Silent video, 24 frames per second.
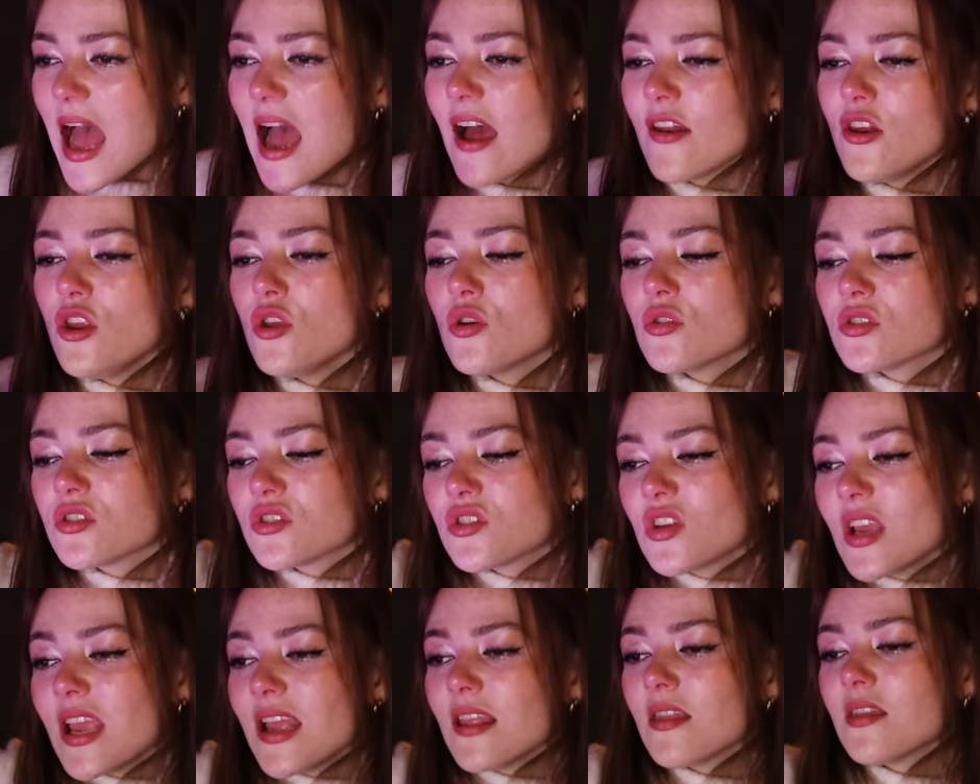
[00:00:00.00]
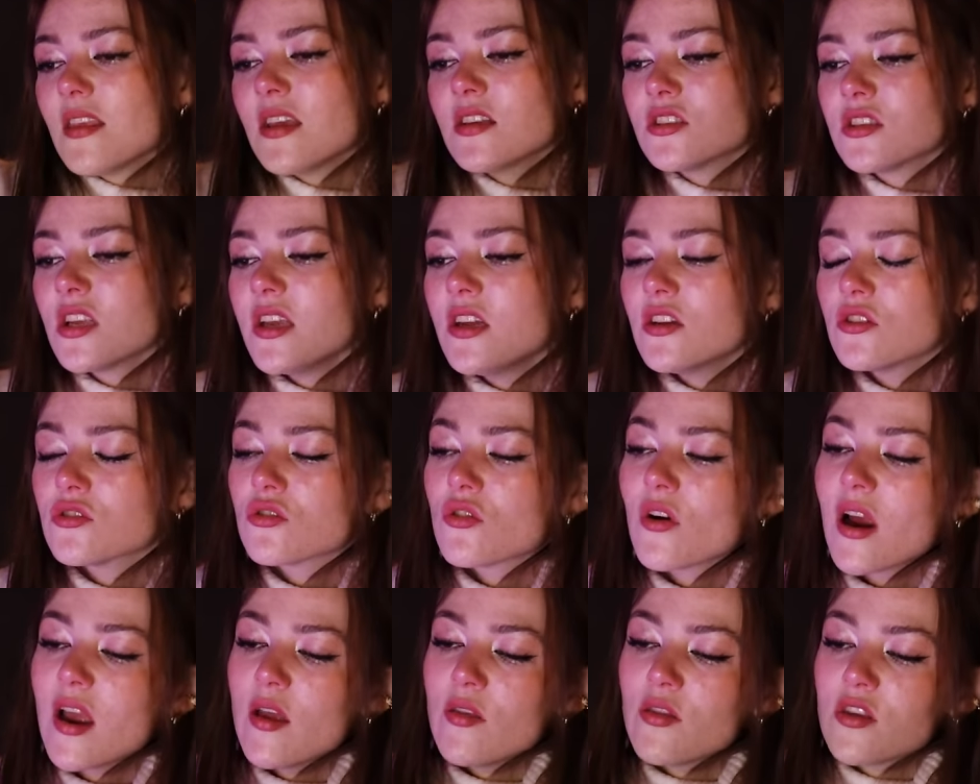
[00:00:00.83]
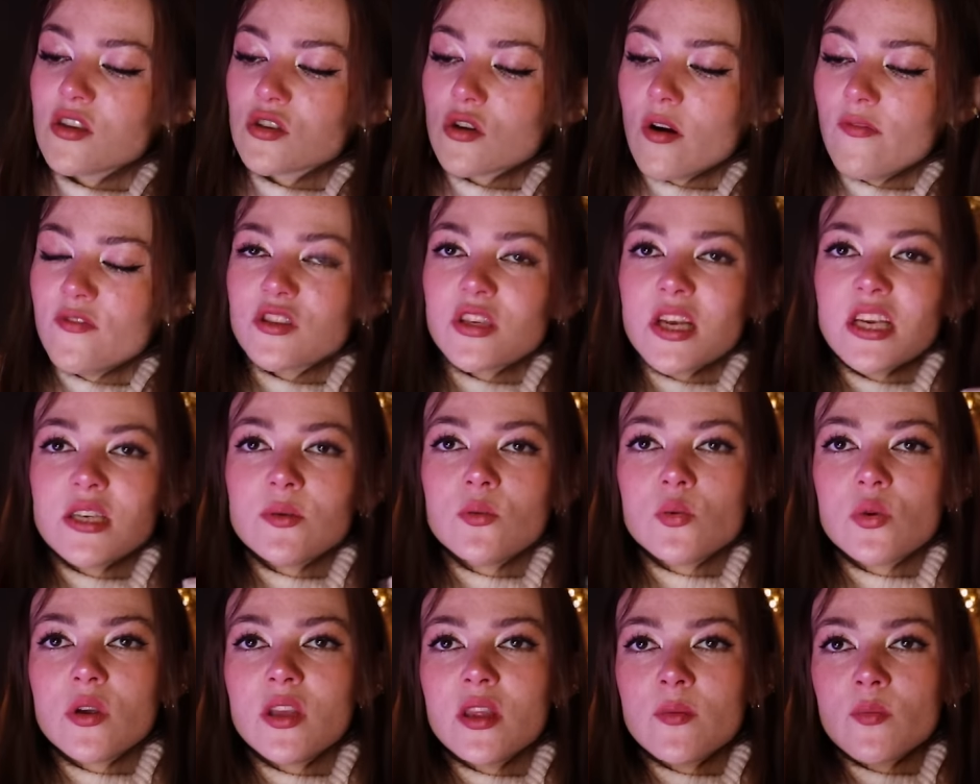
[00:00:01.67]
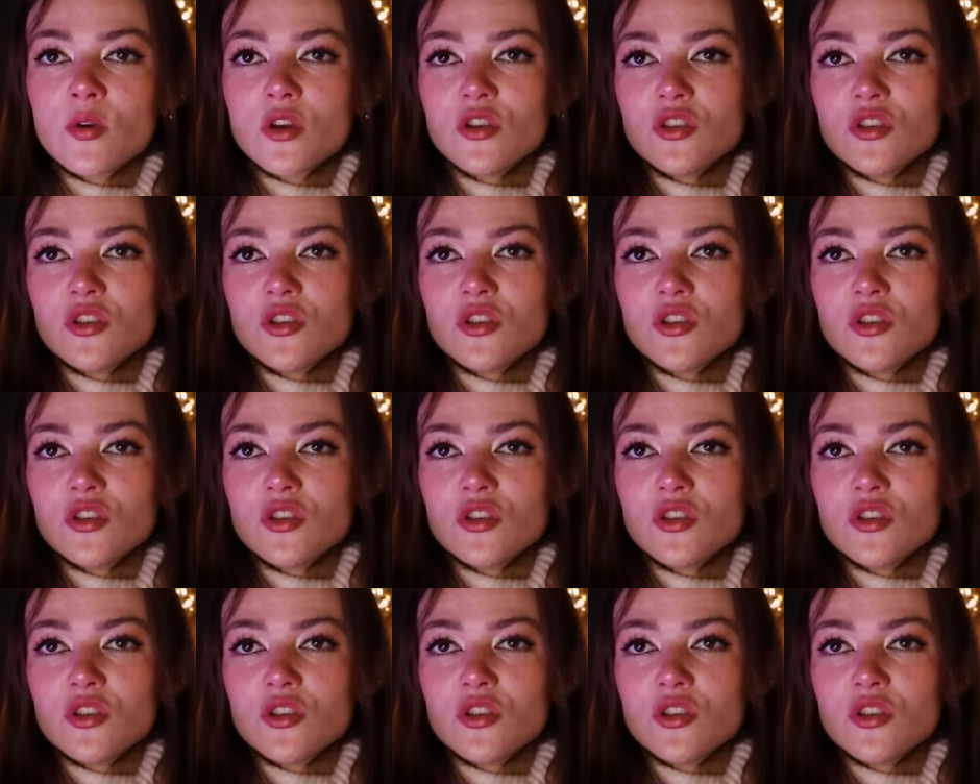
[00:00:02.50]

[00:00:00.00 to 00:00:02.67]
And you see, this scene is great, this conversation between them,